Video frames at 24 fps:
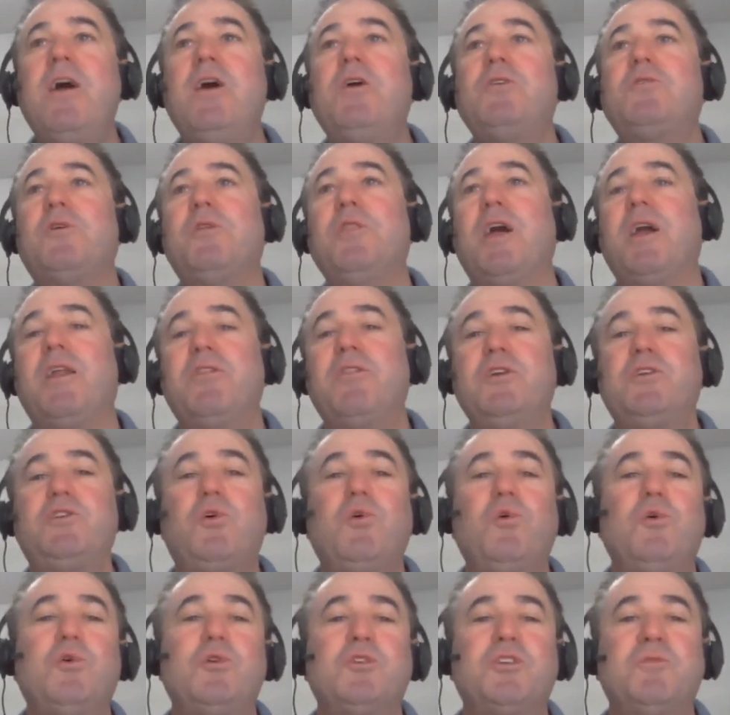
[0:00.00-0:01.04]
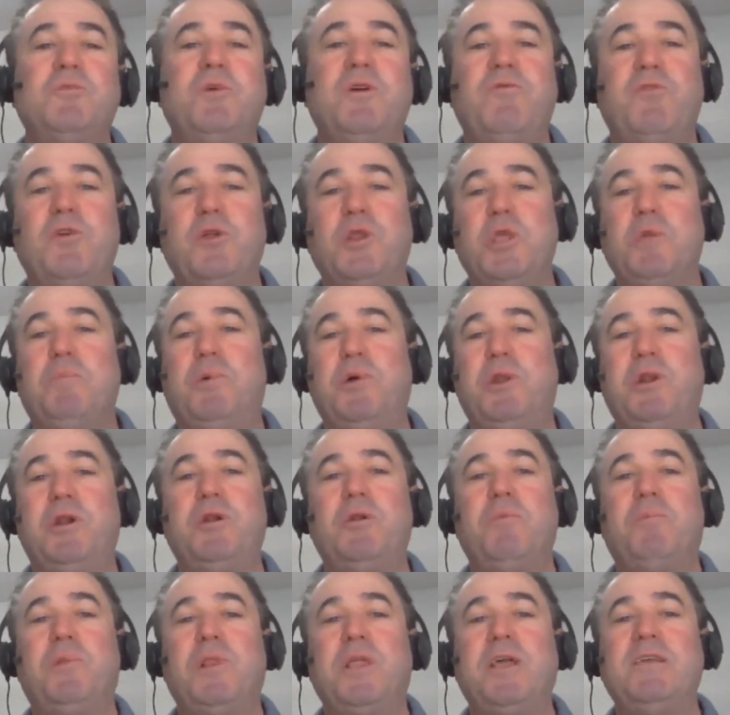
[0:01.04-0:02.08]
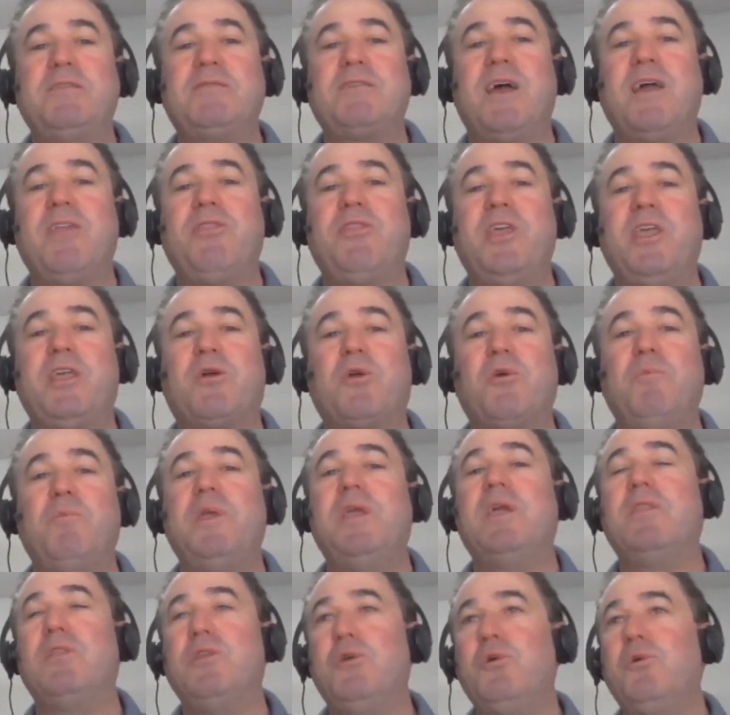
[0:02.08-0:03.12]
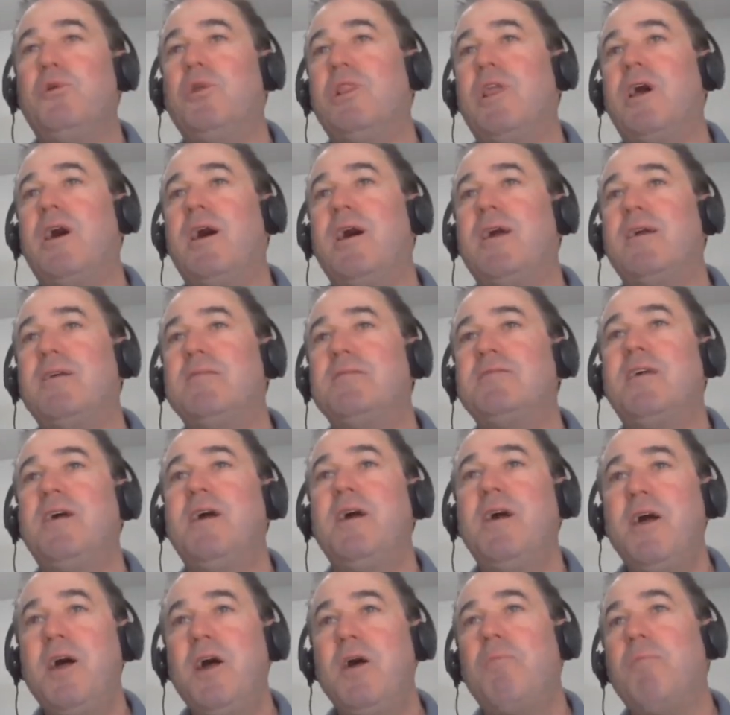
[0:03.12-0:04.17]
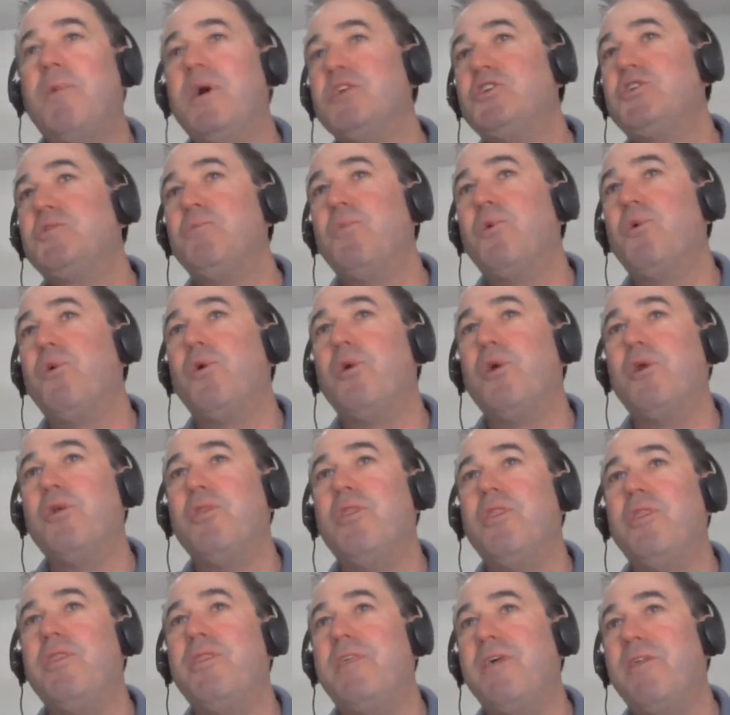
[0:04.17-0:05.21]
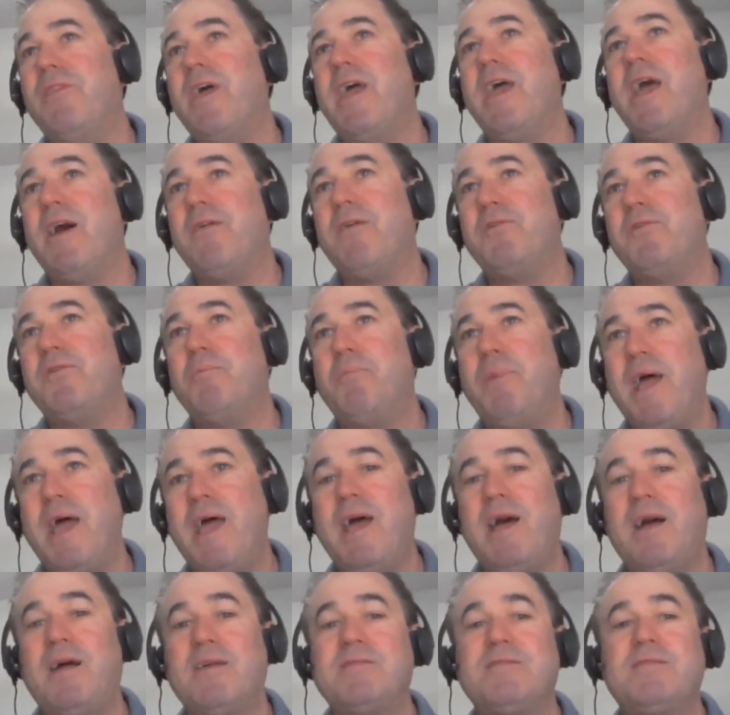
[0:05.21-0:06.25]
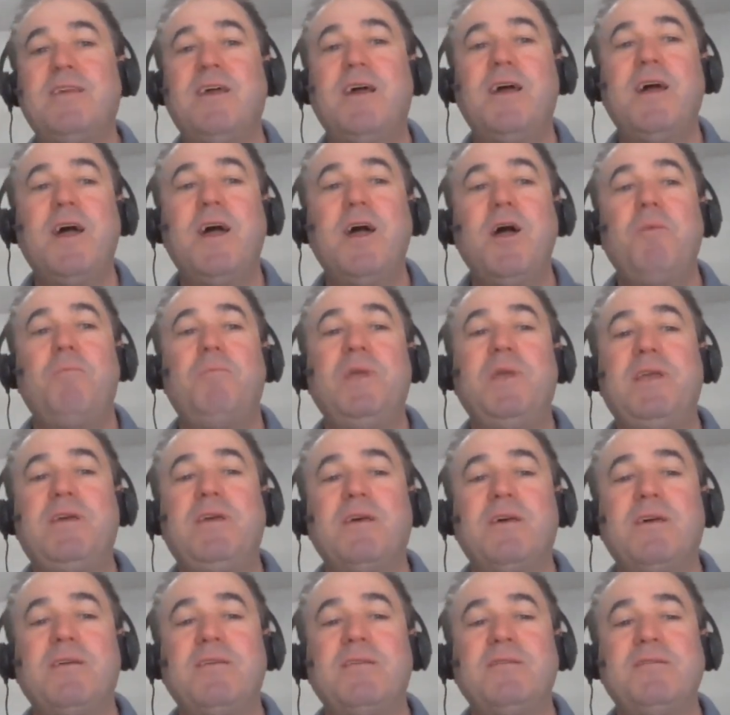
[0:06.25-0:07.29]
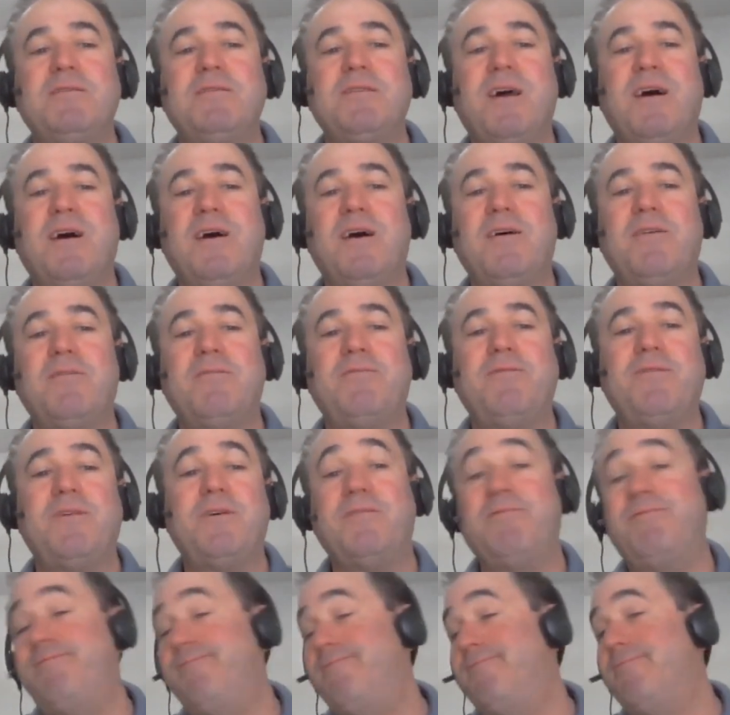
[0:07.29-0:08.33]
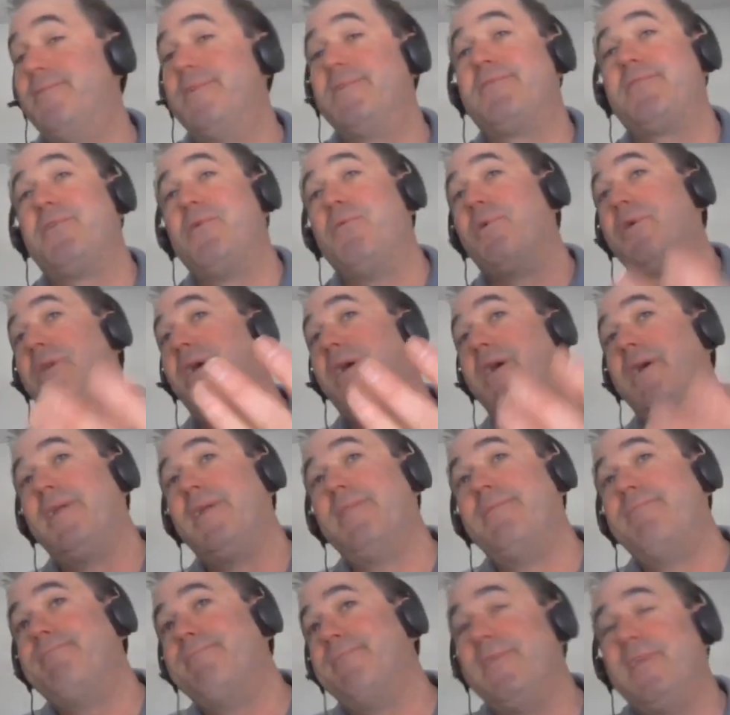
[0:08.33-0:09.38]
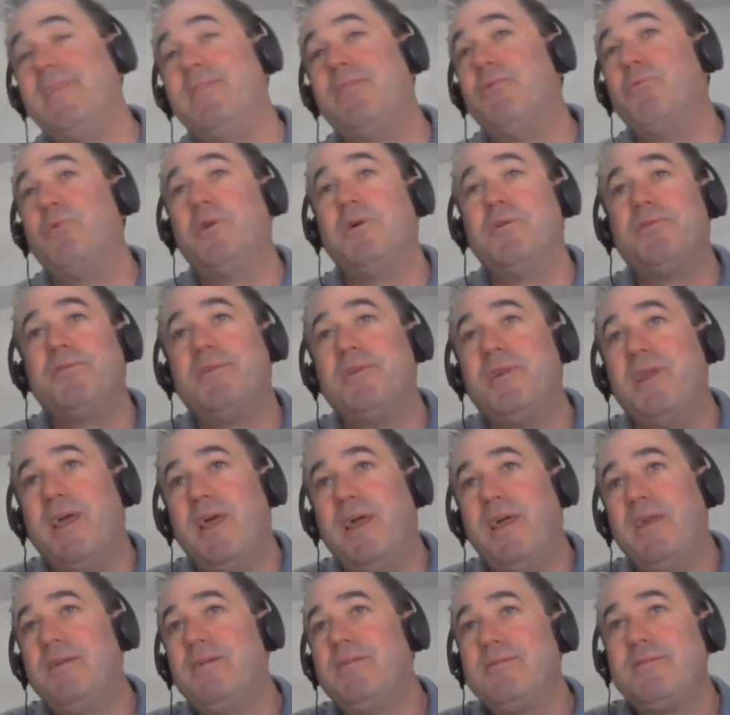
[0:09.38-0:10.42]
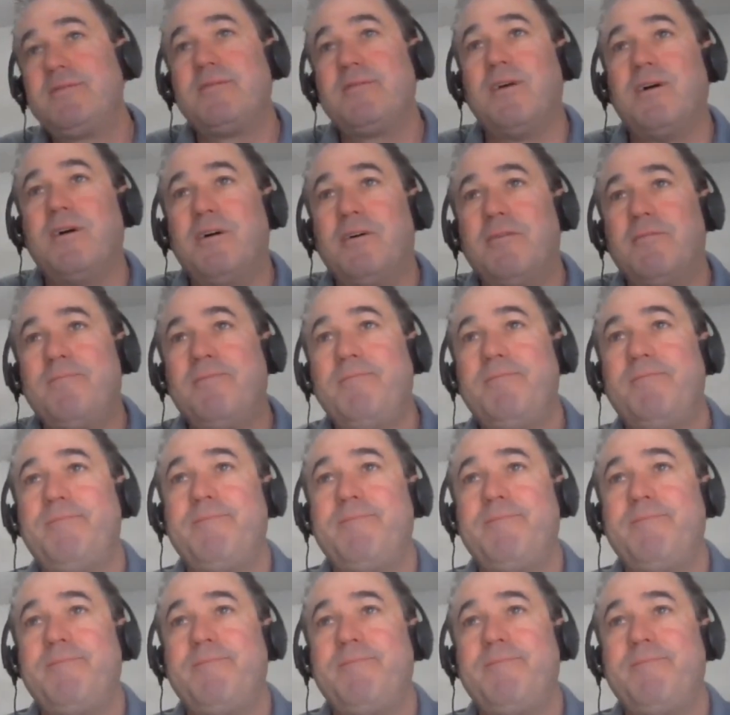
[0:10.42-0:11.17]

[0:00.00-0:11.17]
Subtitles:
So a lot of the tools that we've really put into place, I think, are being utilized much more than they have in the past because of what's going on in the world today. So